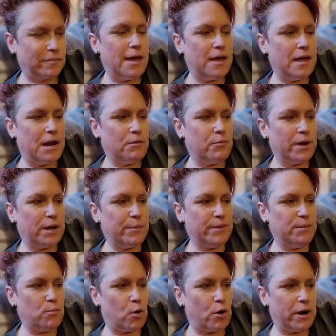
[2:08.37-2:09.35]
And i would wake up
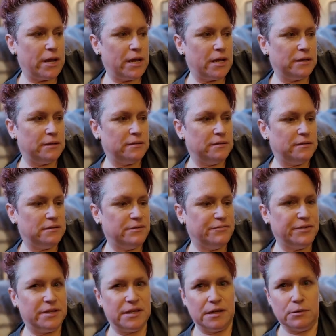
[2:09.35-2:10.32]
in the morning and the
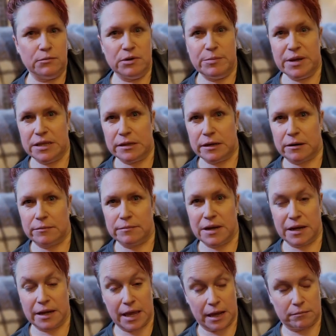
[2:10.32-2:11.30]
fatigue would be there
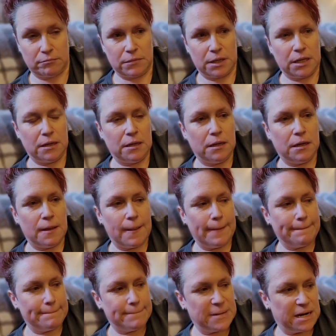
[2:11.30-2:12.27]
again.
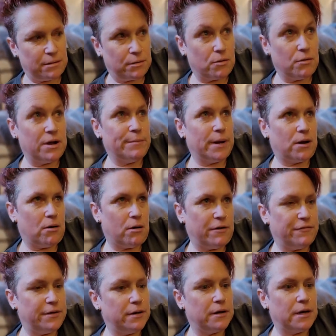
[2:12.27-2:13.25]
And I would go get my
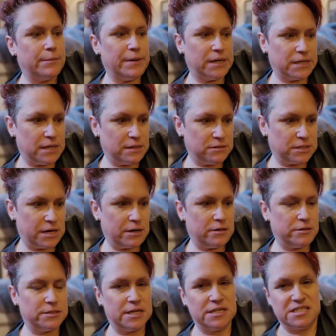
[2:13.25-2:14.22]
coffee and come back
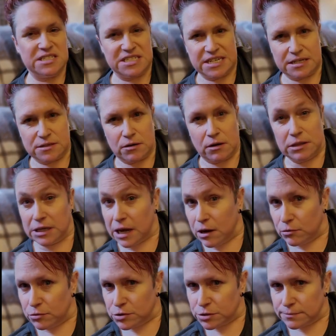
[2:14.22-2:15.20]
downstairs and sit on the
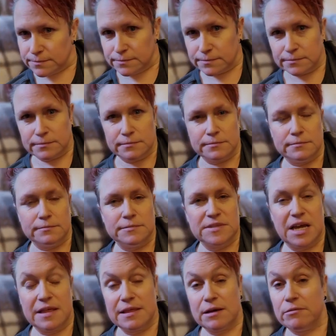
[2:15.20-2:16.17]
couch.
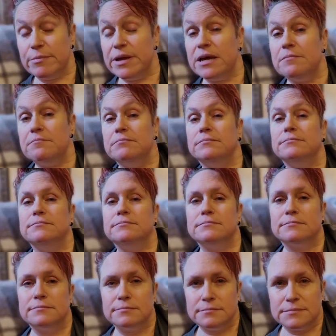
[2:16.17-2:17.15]
And that would be it.
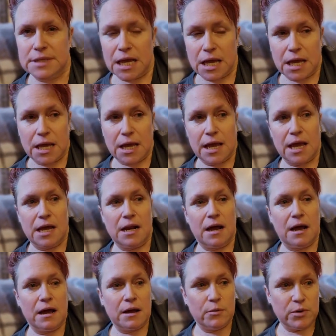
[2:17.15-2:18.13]
And
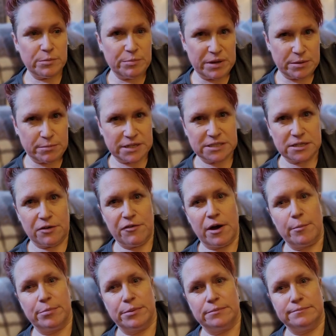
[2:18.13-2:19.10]
I would beat myself
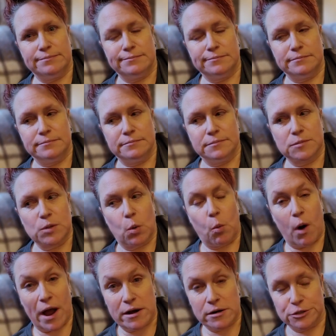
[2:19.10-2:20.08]
up.
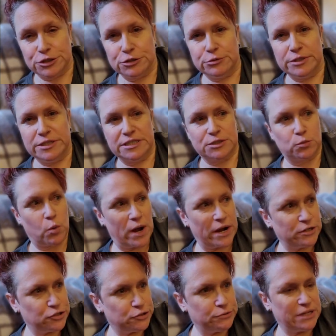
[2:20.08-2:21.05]
Why aren't you doing this? Why
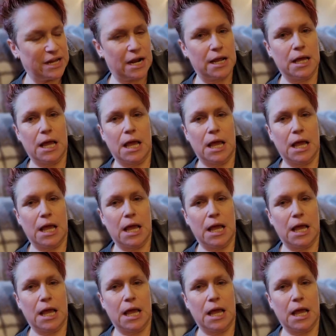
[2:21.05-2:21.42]
aren't you doing that?